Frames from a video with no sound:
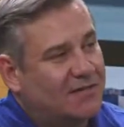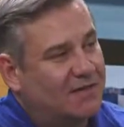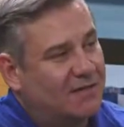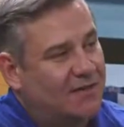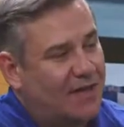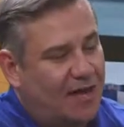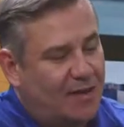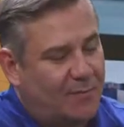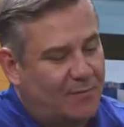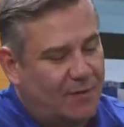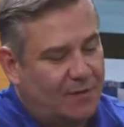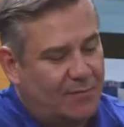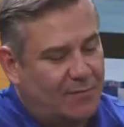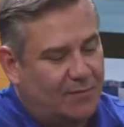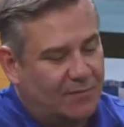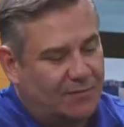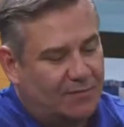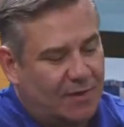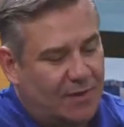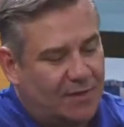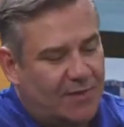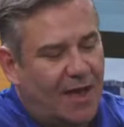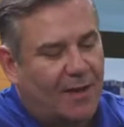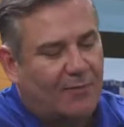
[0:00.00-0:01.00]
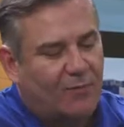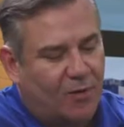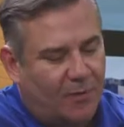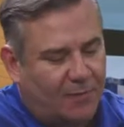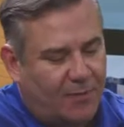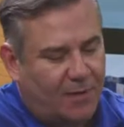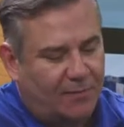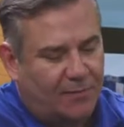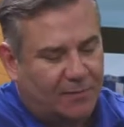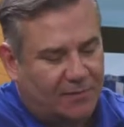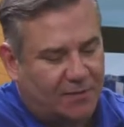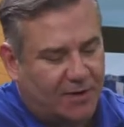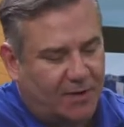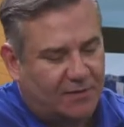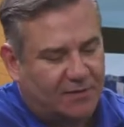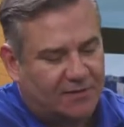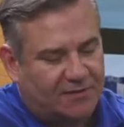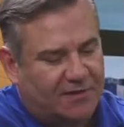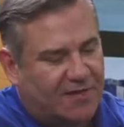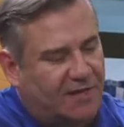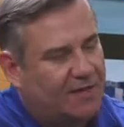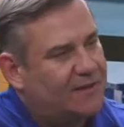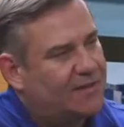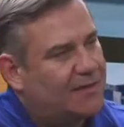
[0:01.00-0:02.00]
A lot of people, a lot more people notice
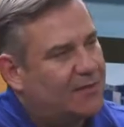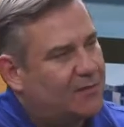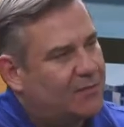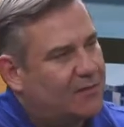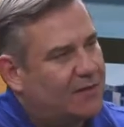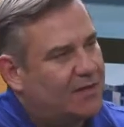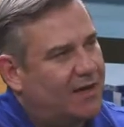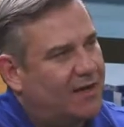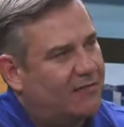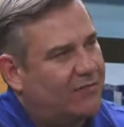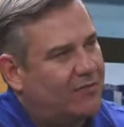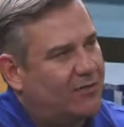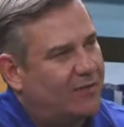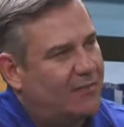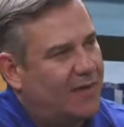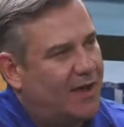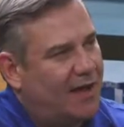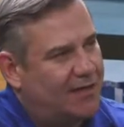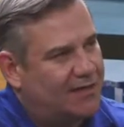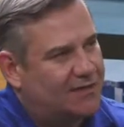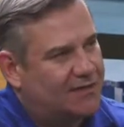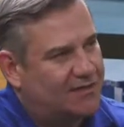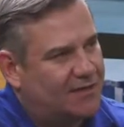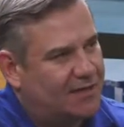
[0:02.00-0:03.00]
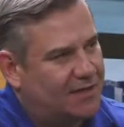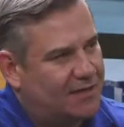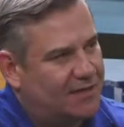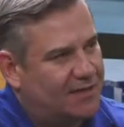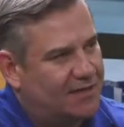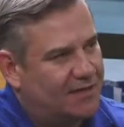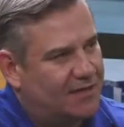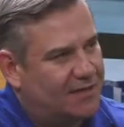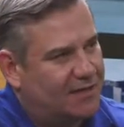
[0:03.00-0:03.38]
that than we ever imagined, I think.